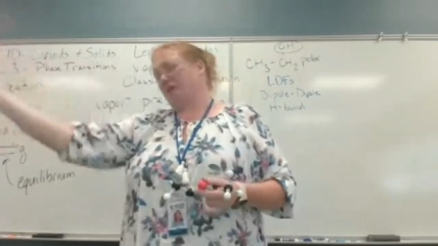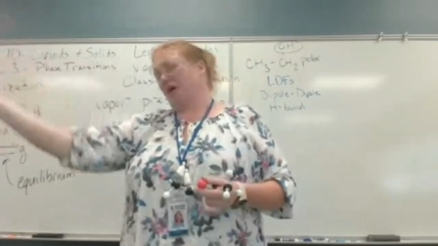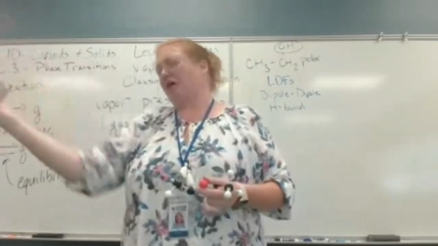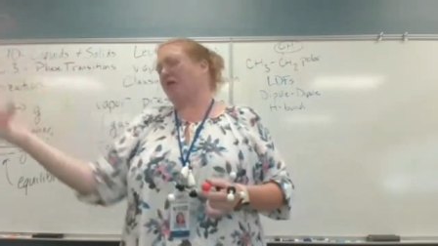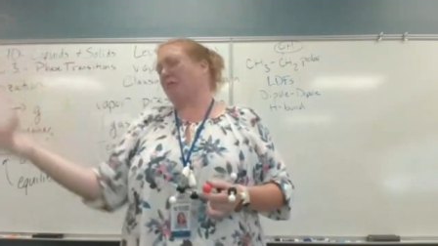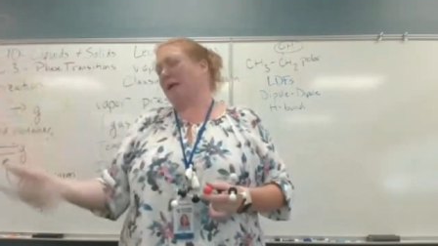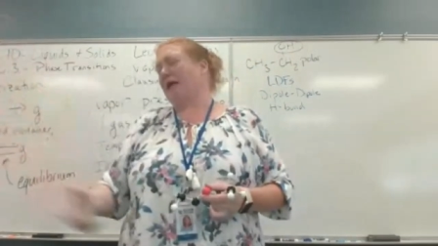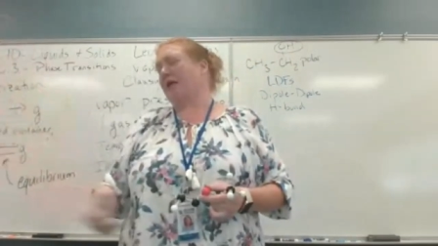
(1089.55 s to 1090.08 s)
when
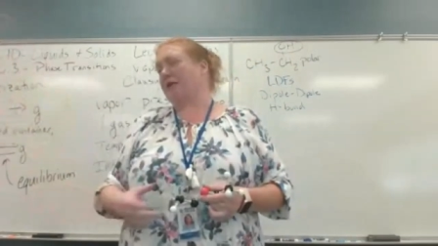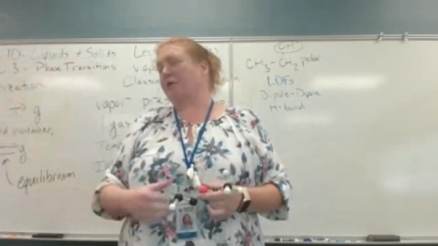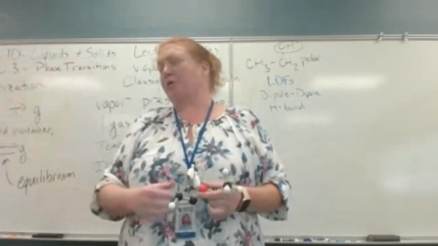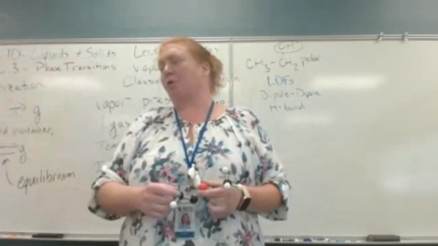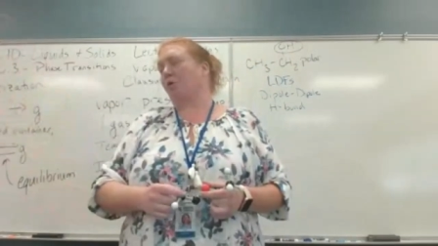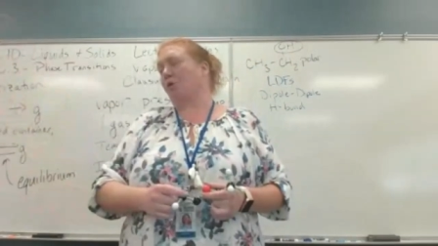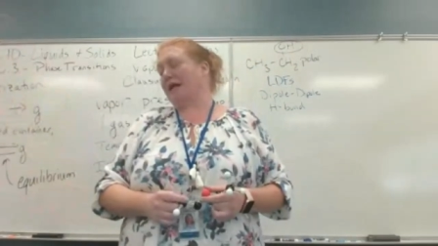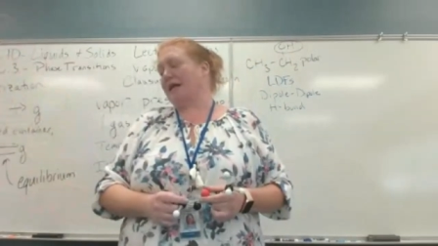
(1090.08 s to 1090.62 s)
we get to
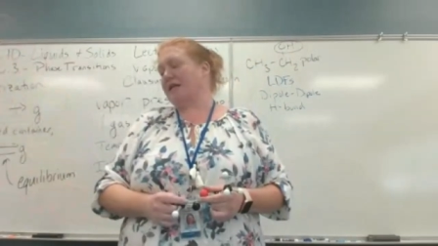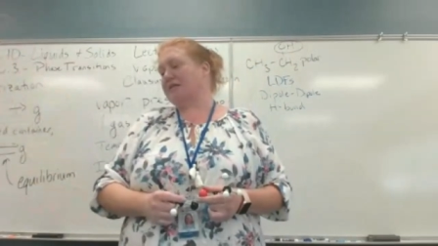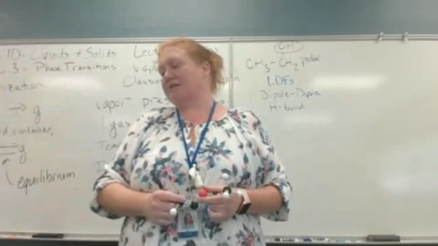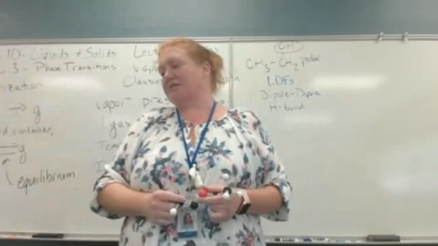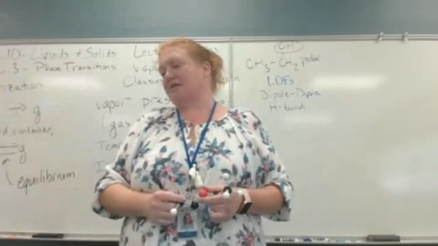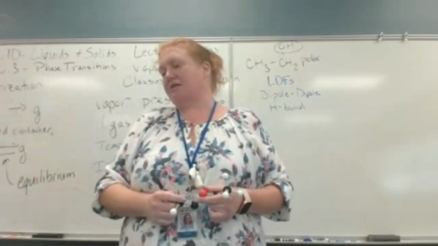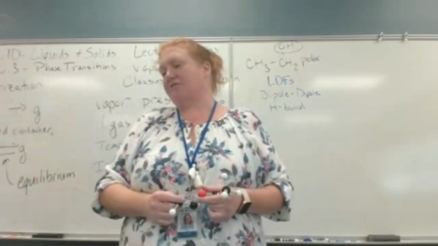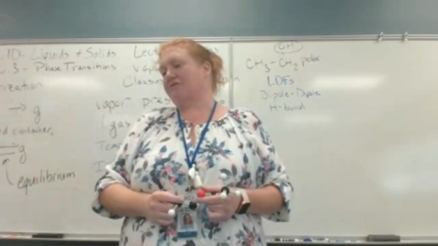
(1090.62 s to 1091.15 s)
talk about a
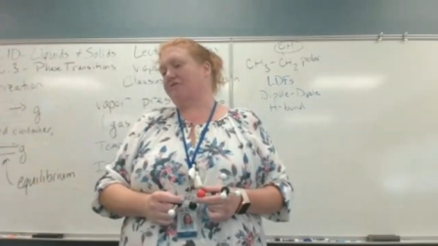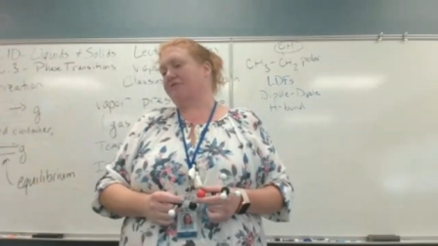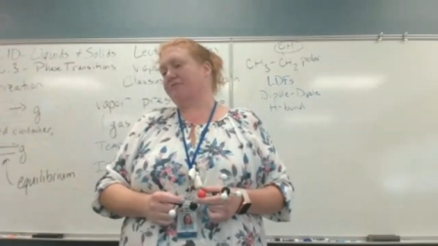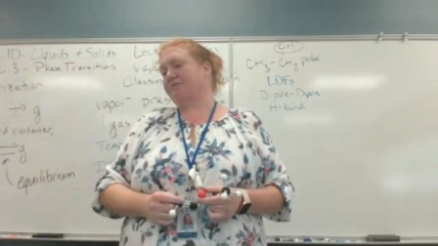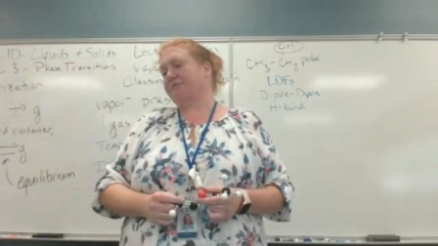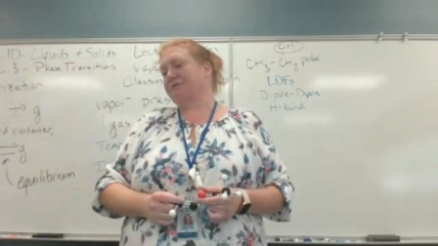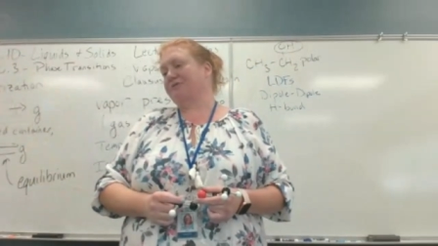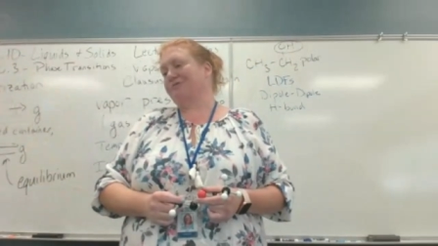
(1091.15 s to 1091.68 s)
little organic
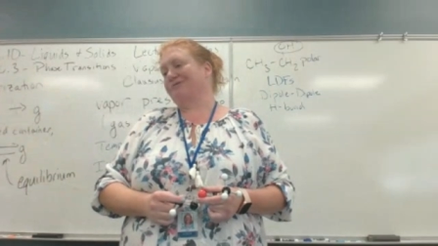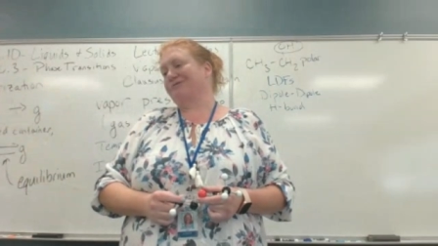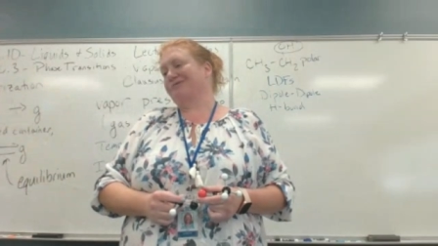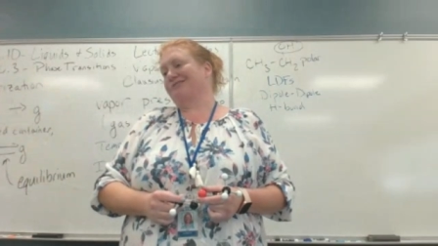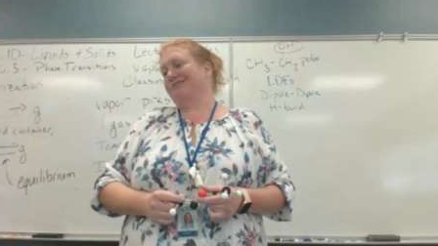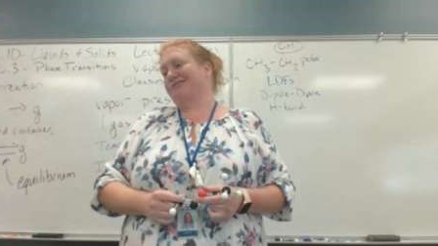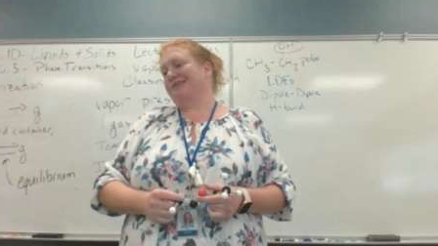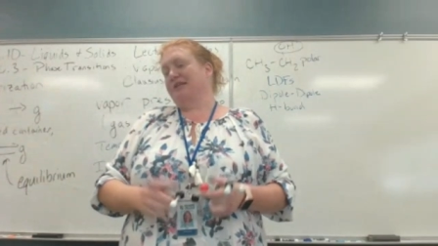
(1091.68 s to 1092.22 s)
stuff.
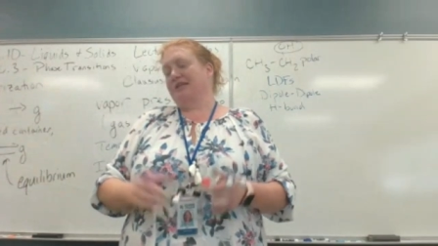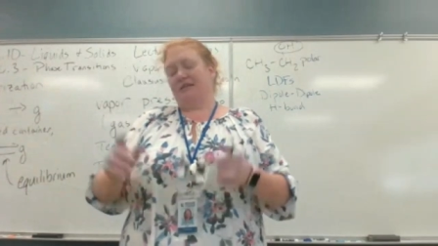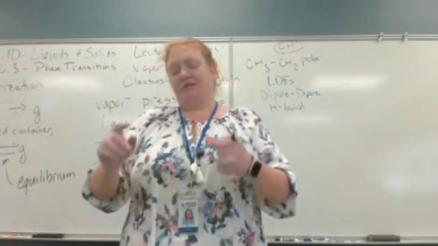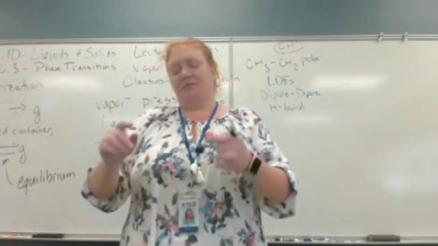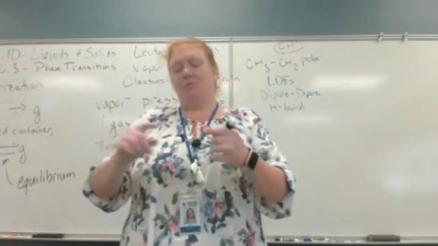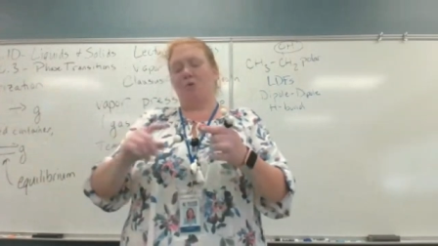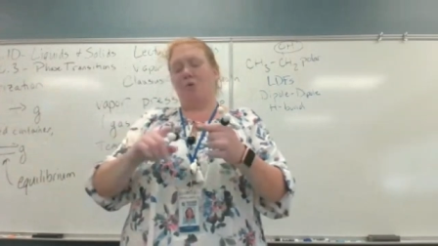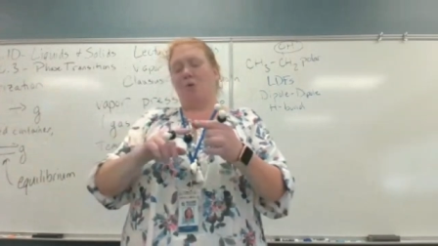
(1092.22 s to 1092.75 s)

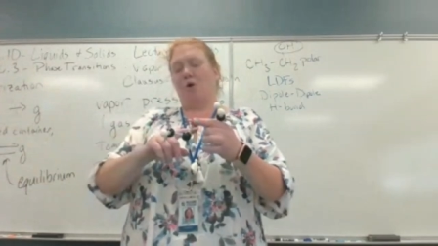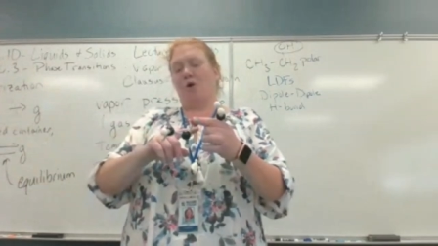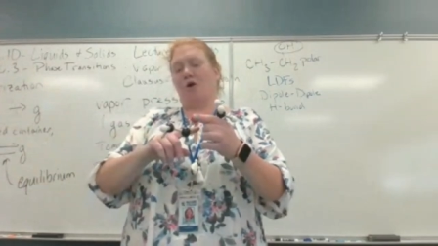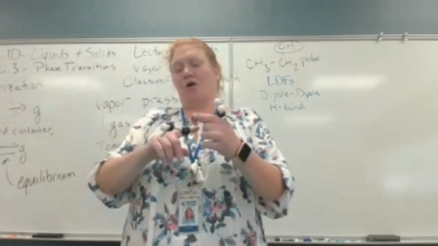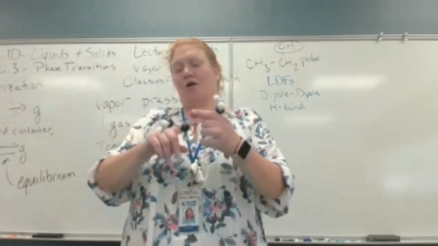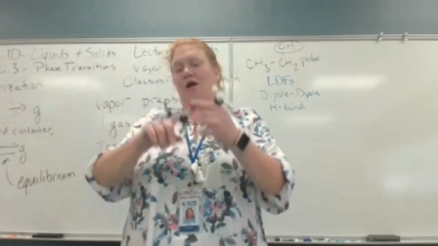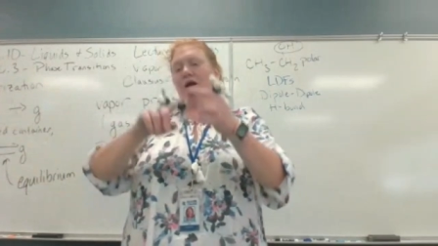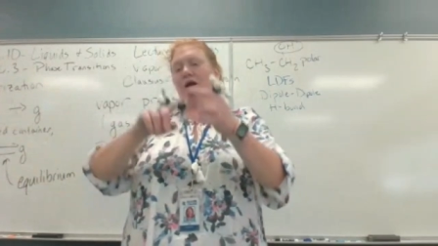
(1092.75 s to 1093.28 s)
The